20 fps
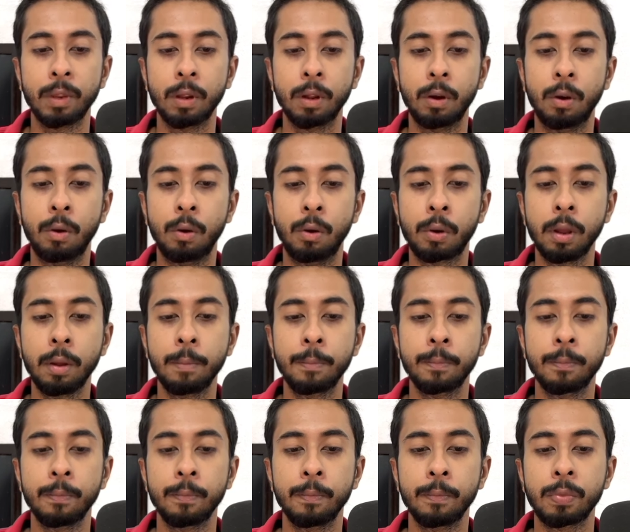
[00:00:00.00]
Okay,
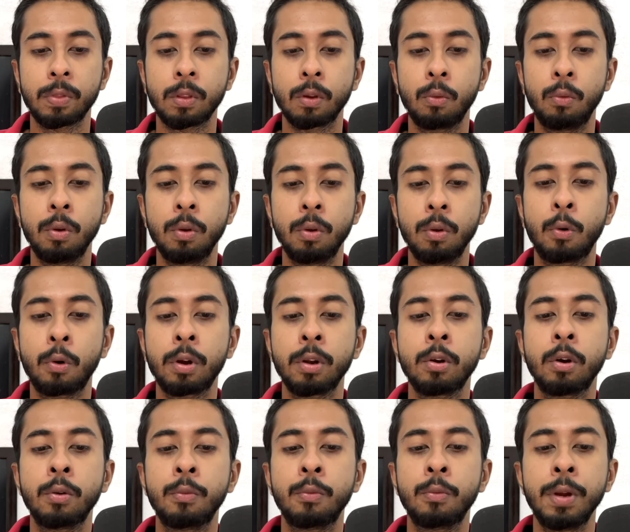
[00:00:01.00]
we broke it
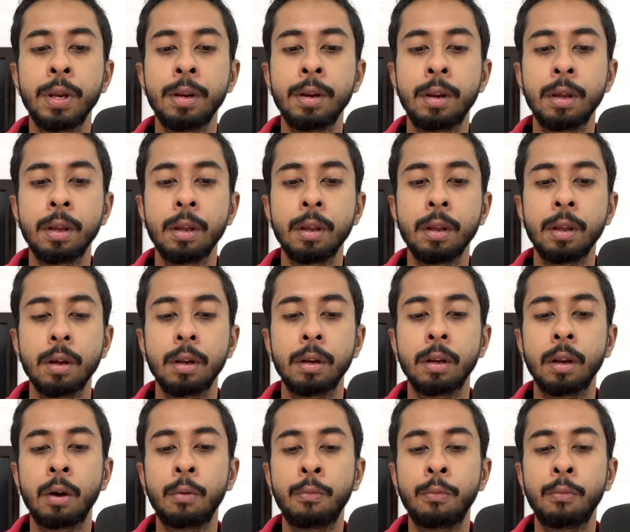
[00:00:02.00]
on windy.
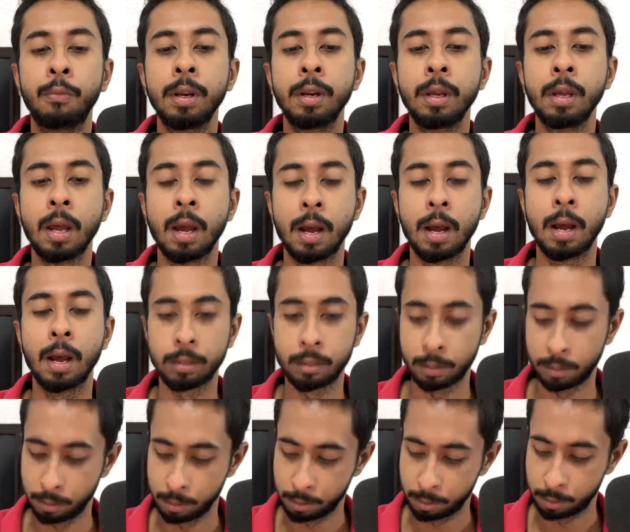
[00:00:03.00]
Now windy has
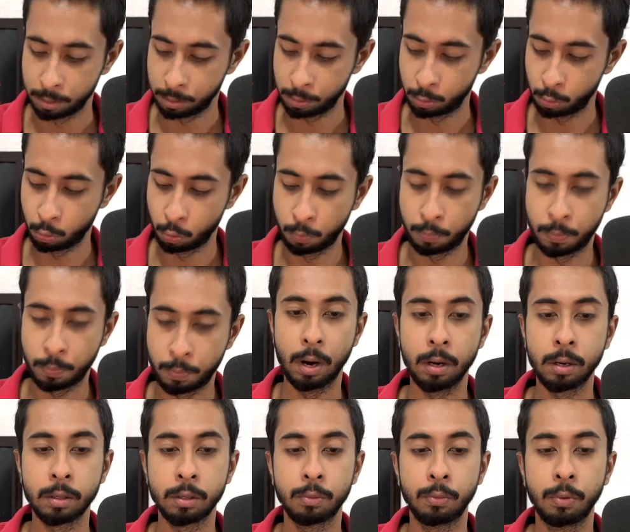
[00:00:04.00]
two
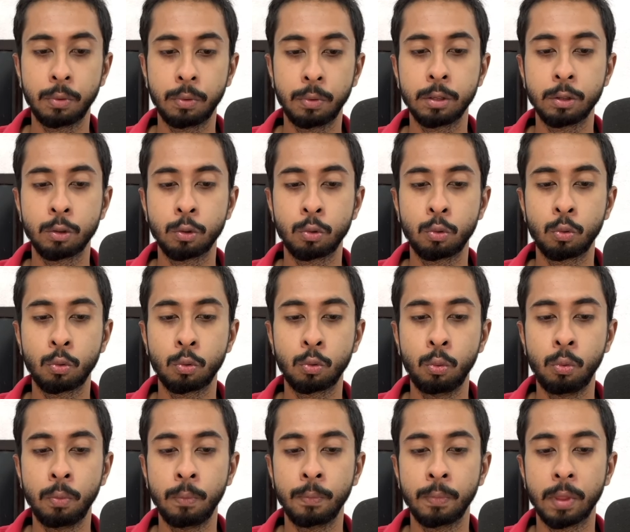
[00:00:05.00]
parts, one is
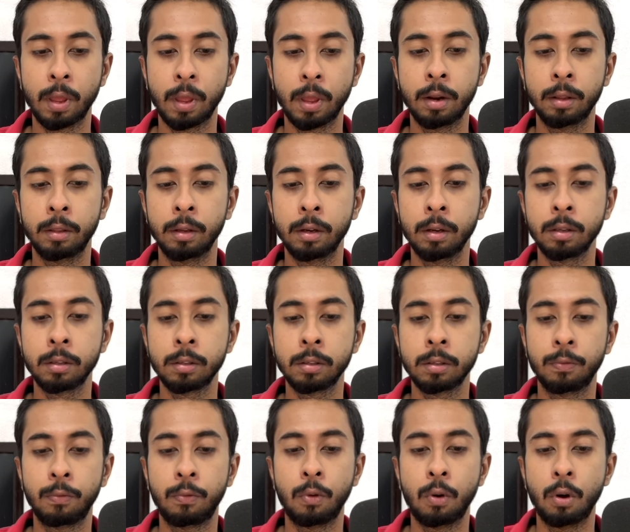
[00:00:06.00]
true, another is
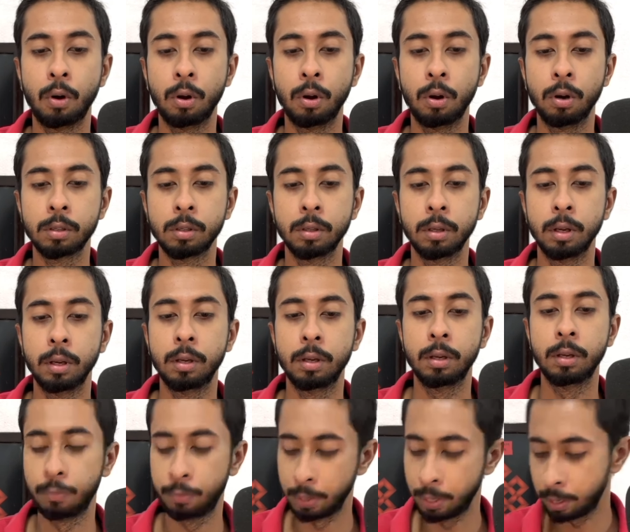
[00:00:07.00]
false. It is
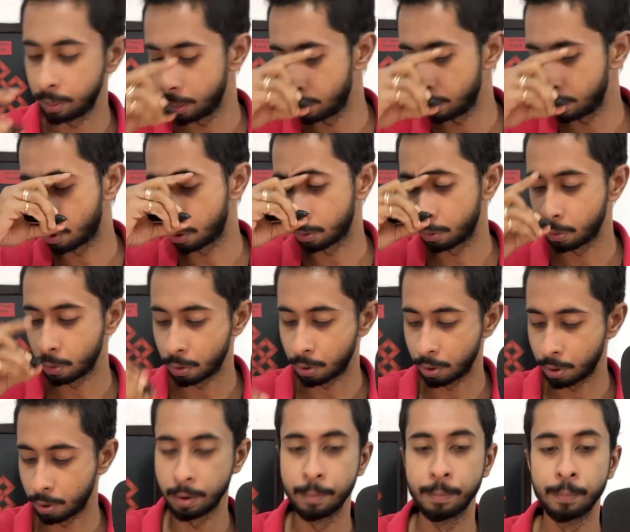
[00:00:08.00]
windy or not.